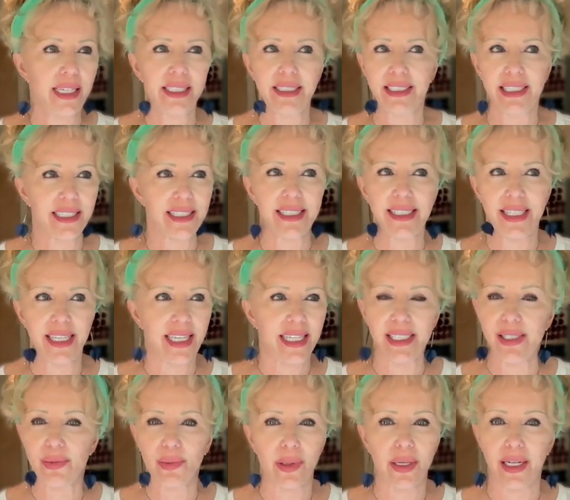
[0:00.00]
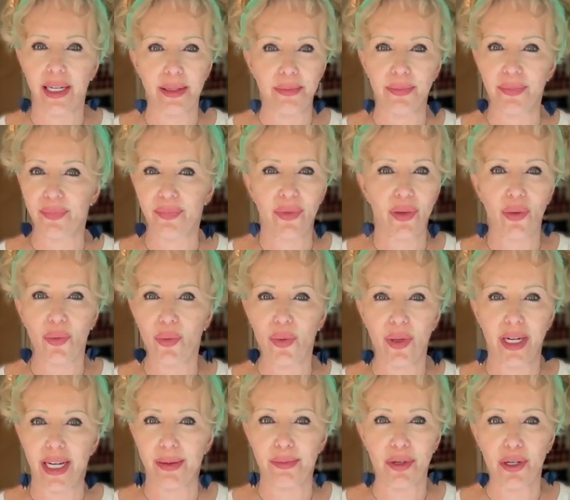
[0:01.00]
does this when I'm
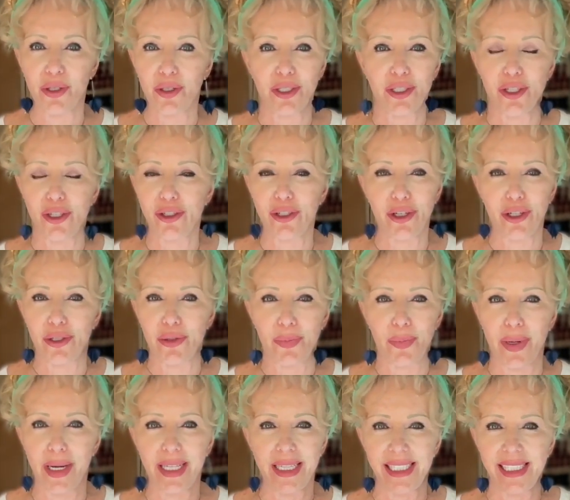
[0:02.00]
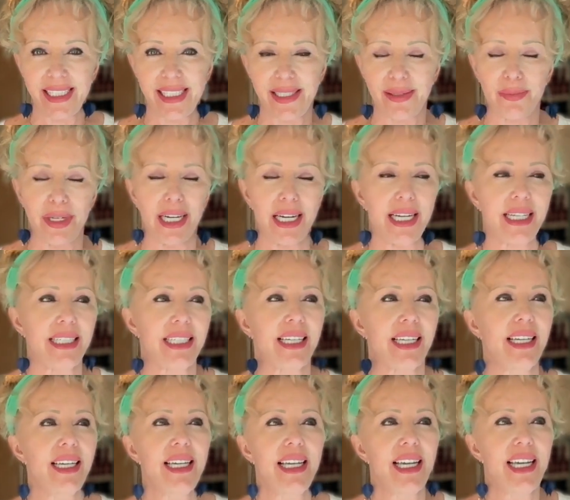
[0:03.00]
not controlled by this
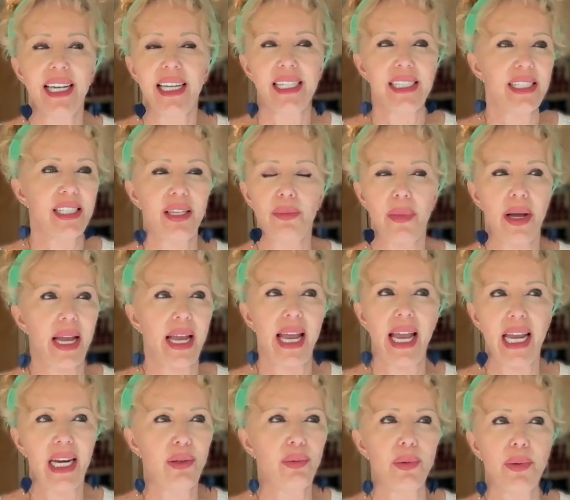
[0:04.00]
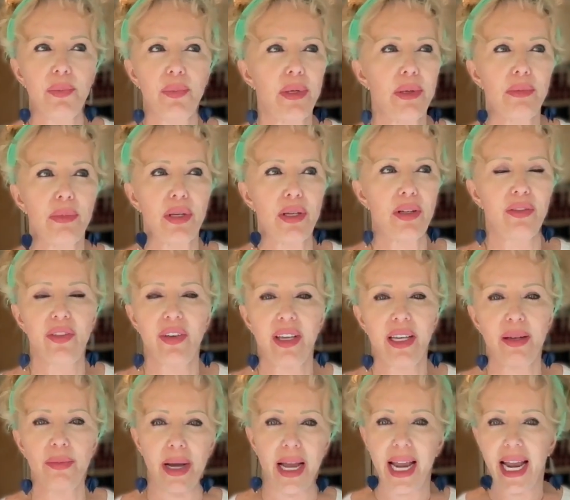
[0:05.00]
stimulator. So my head would be
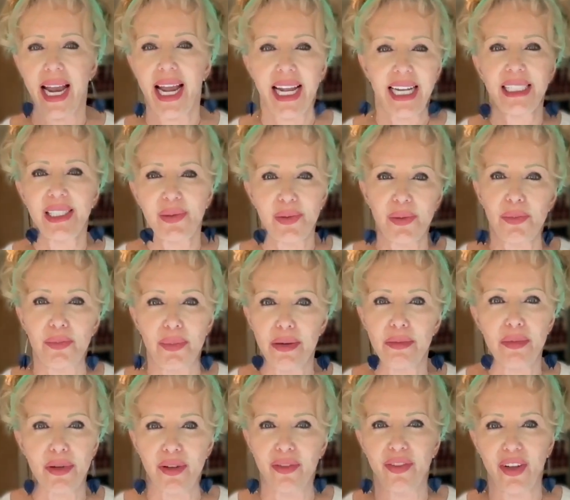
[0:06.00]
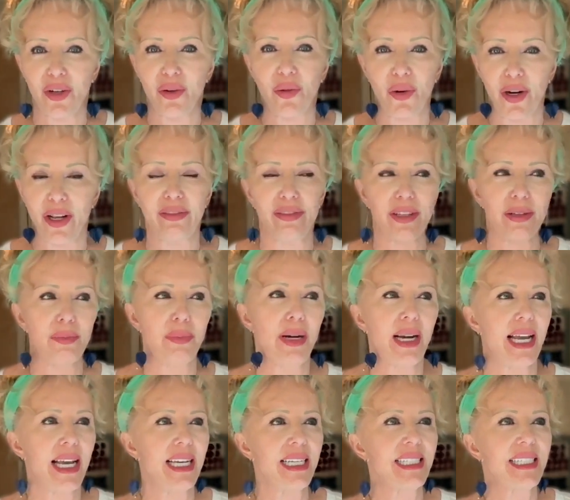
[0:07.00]
moving, my hands would be moving all over the
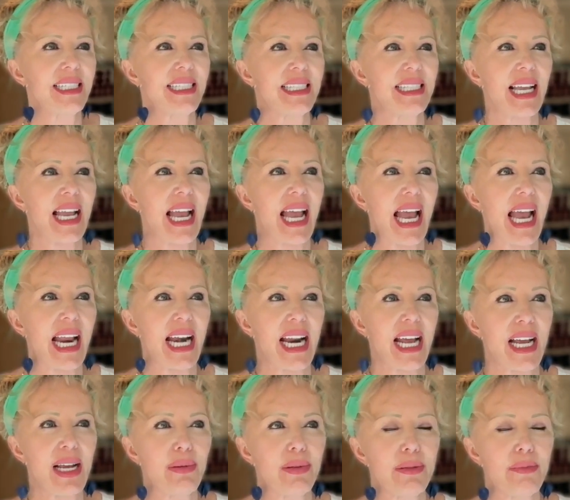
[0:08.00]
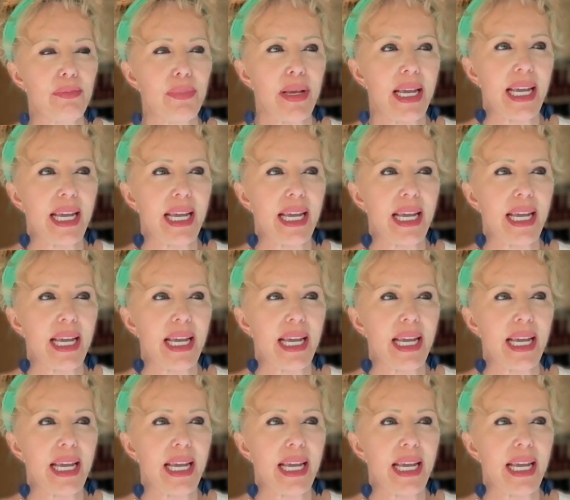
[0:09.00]
place, and I wouldn't